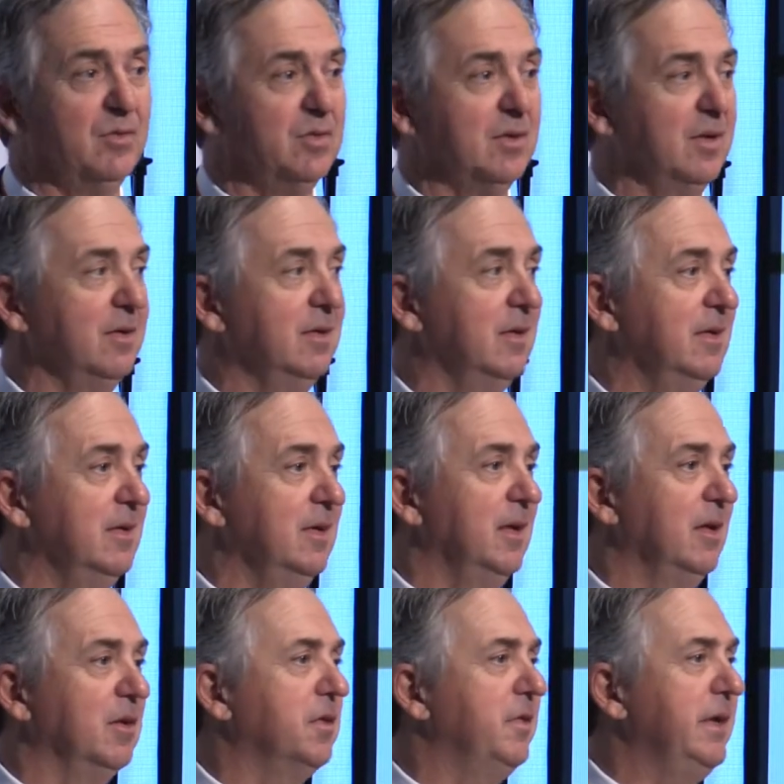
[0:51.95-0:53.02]
So
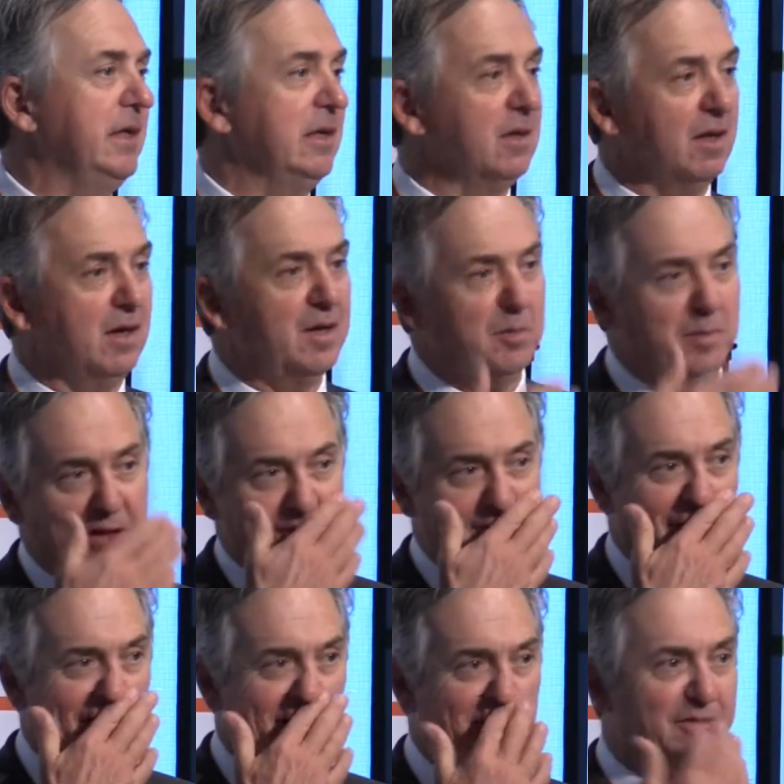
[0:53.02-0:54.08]
a lot of heat and light about
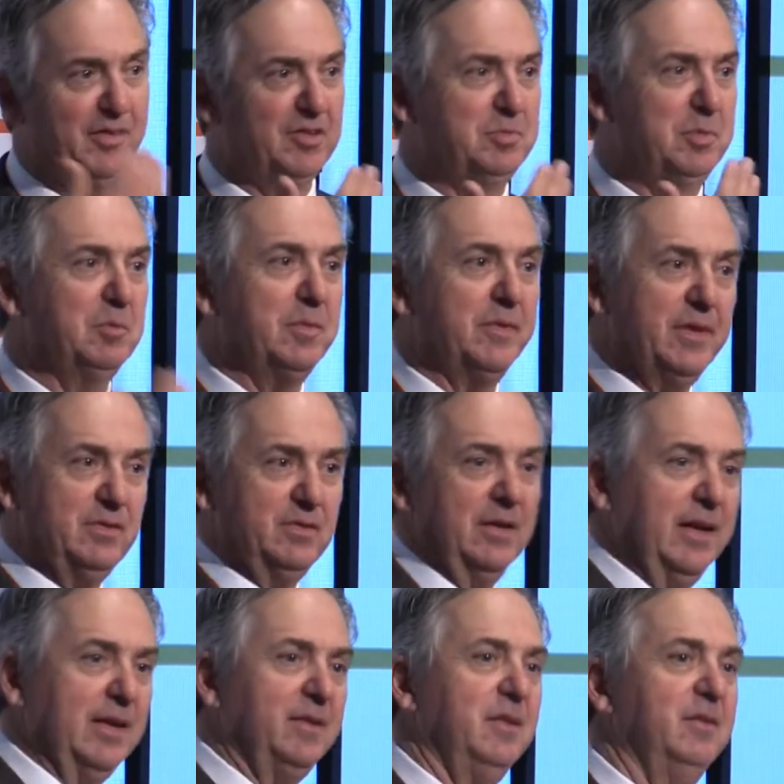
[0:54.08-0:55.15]
foreign investment, but there's an
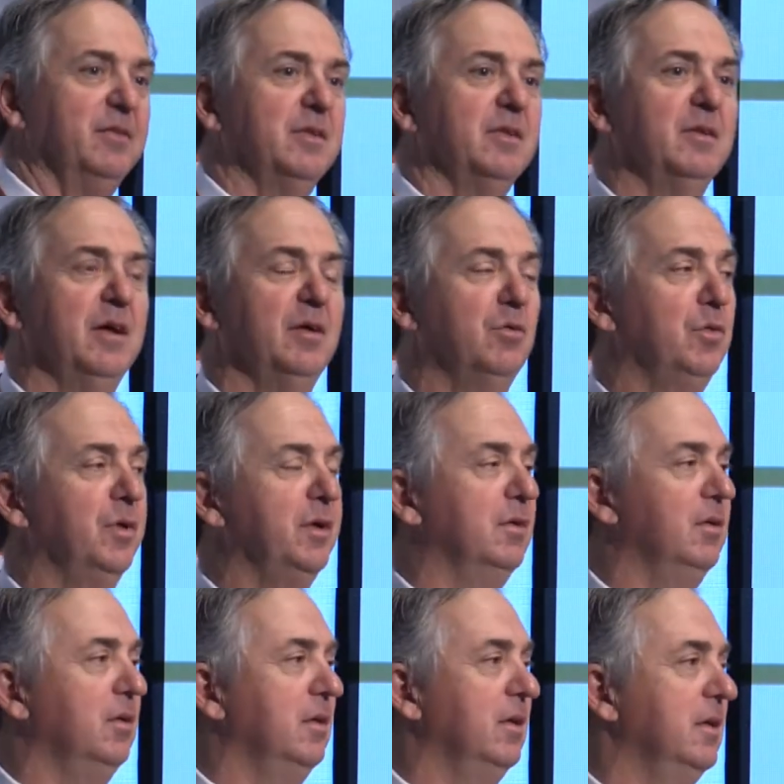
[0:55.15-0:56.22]
active and
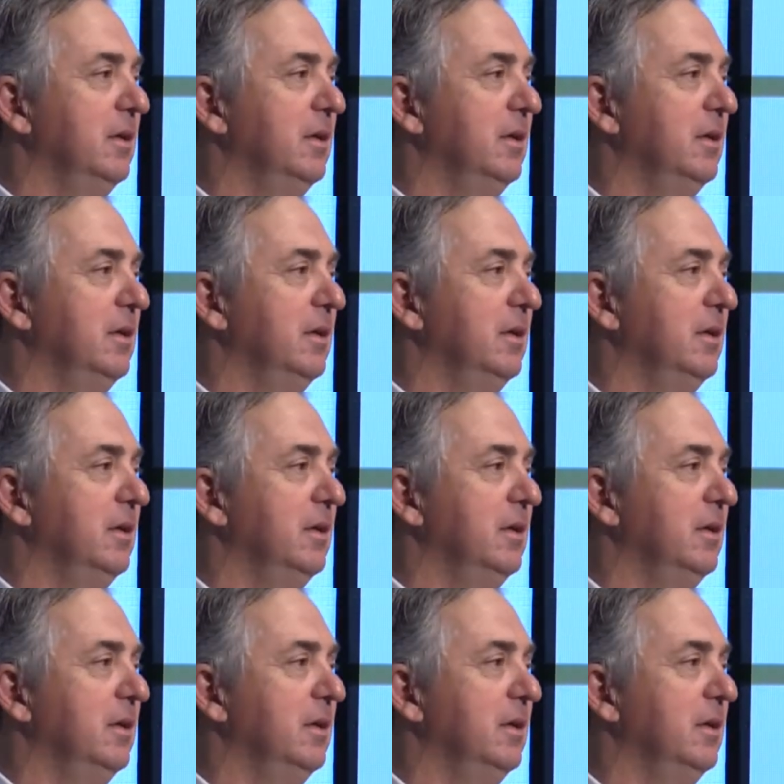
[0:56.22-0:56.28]
real